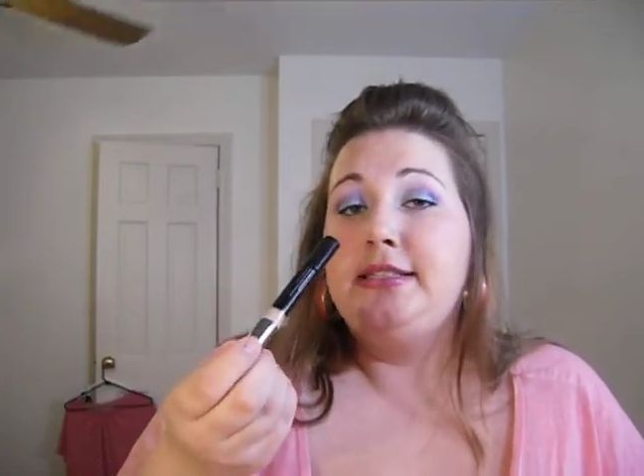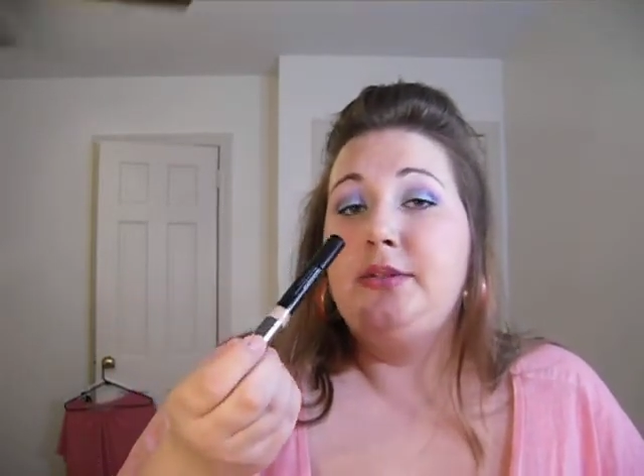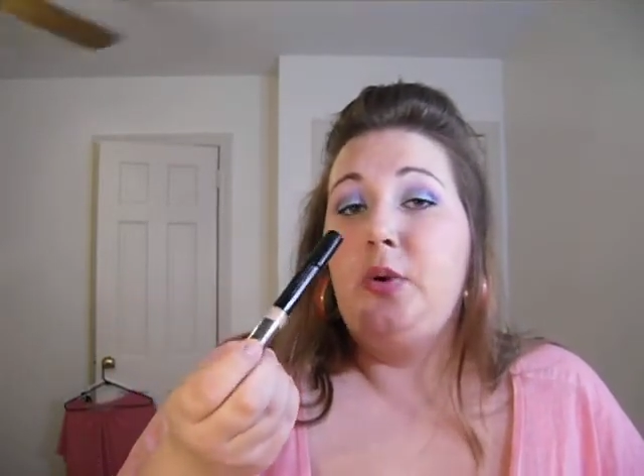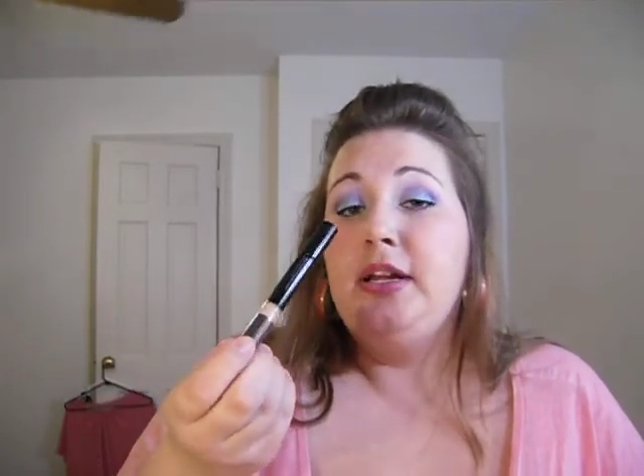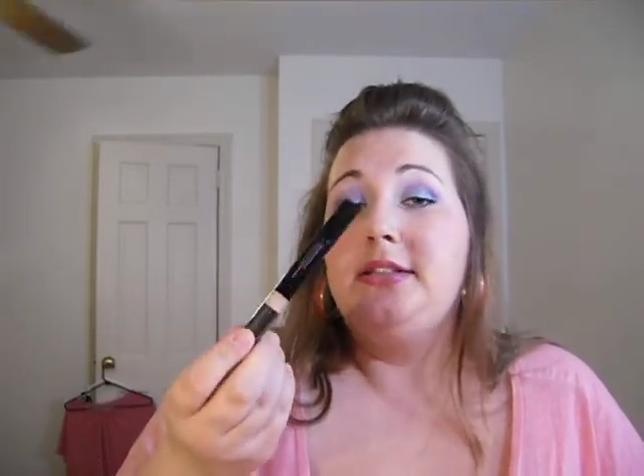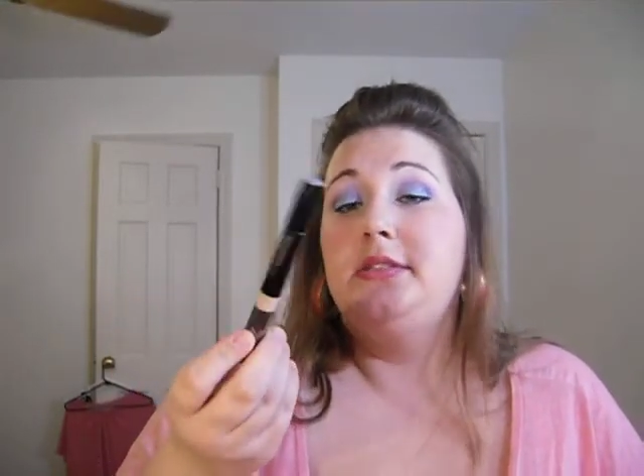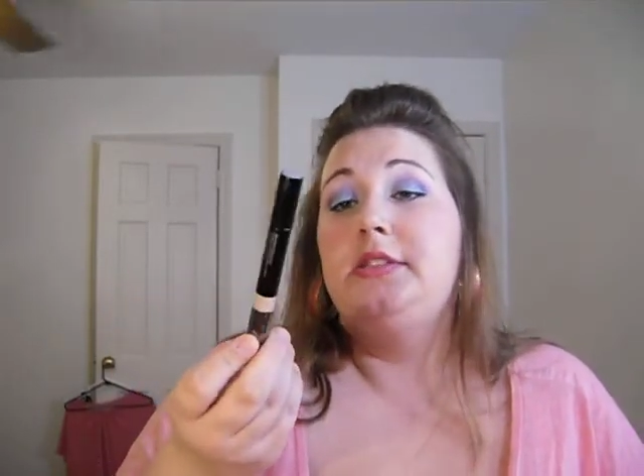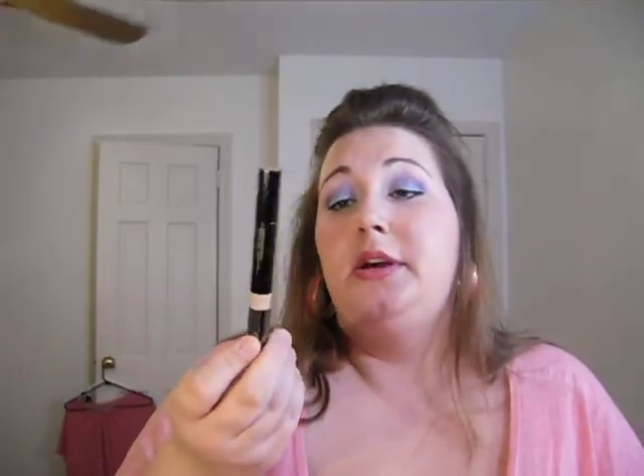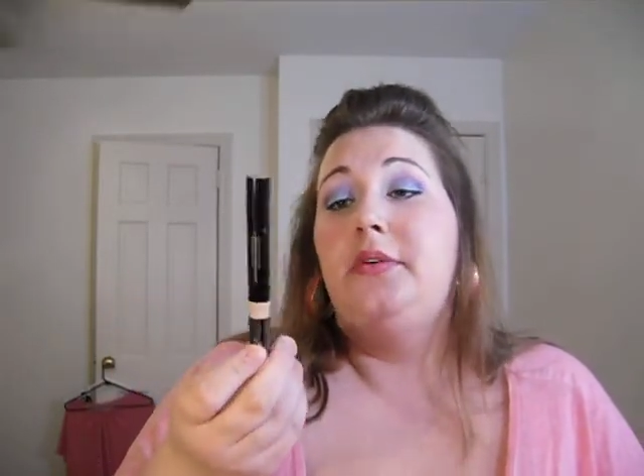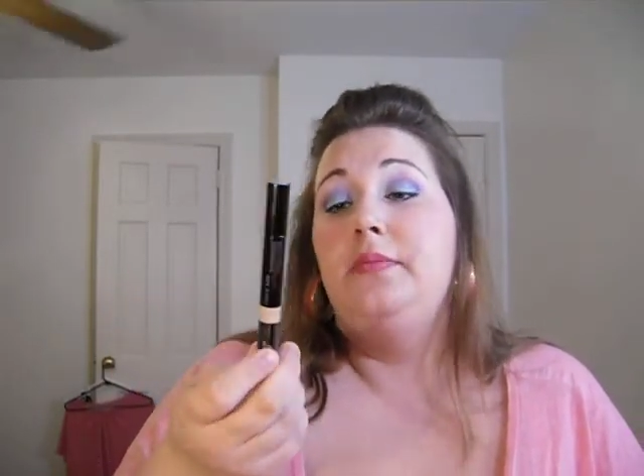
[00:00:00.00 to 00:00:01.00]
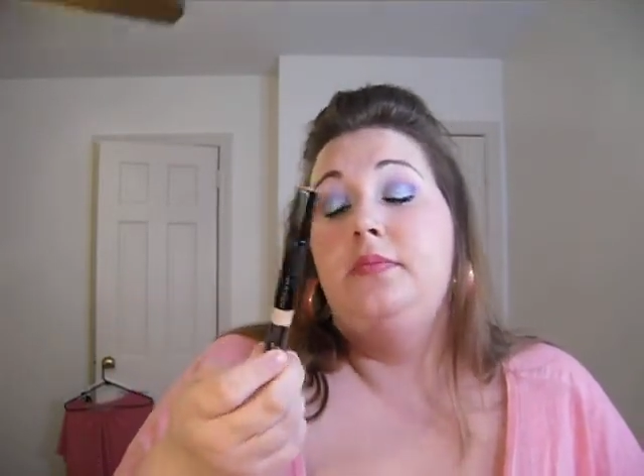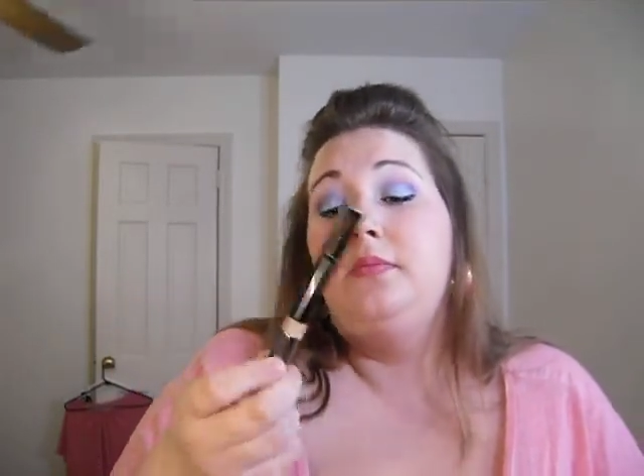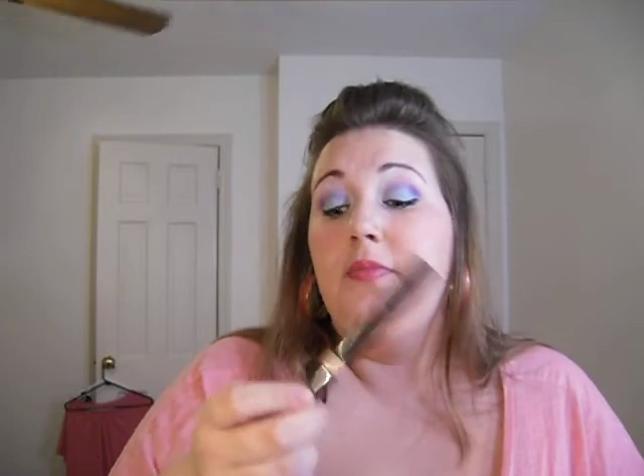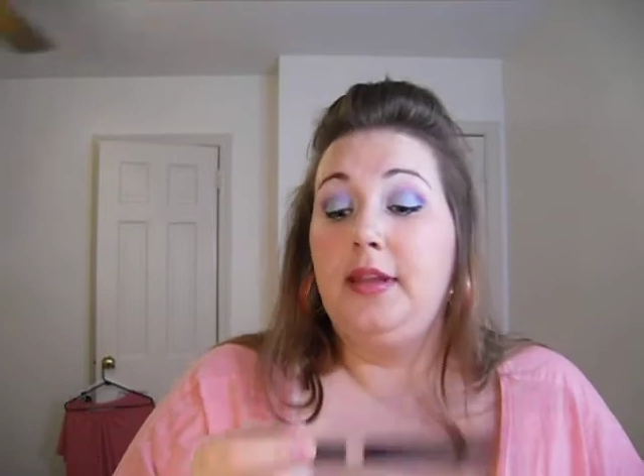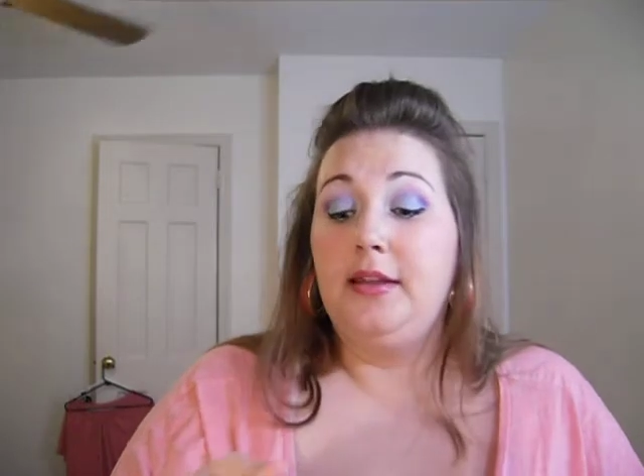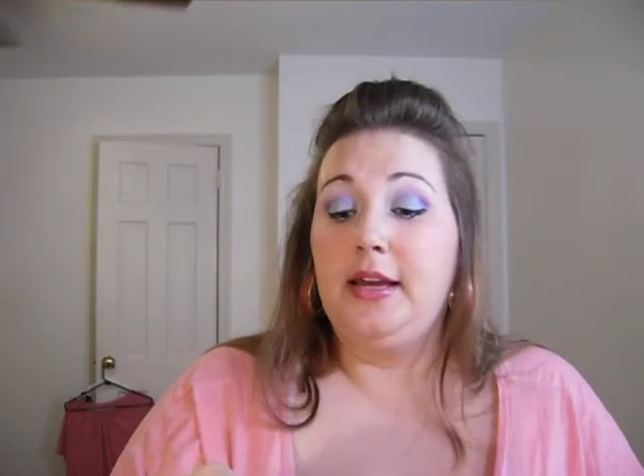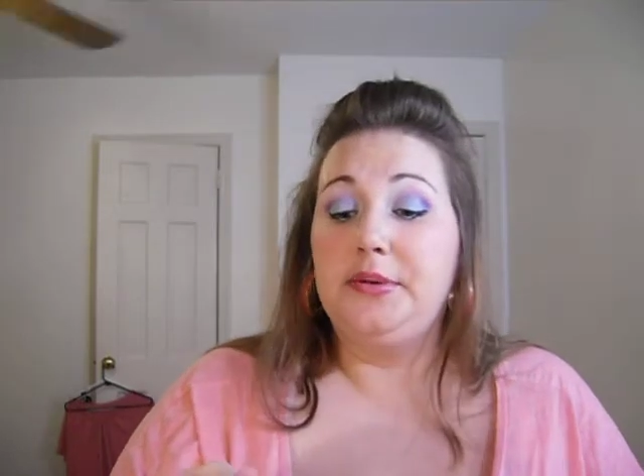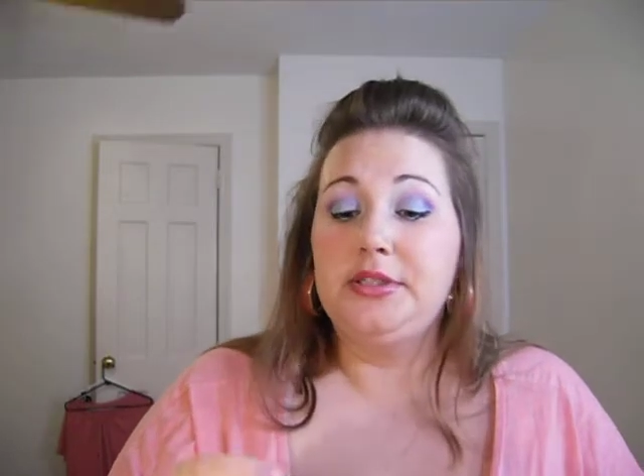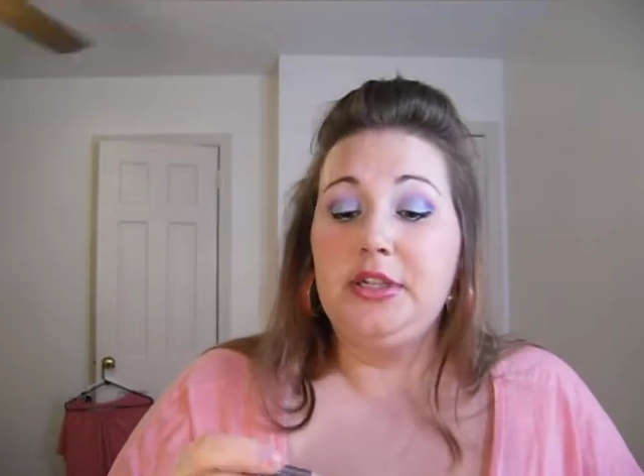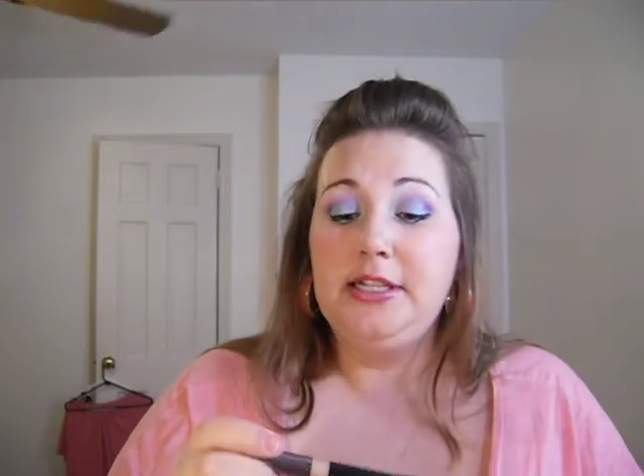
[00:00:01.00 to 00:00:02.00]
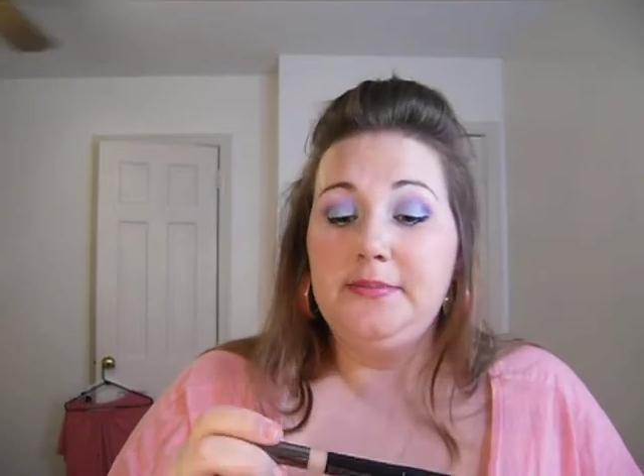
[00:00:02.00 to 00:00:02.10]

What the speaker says: in one. So that was good.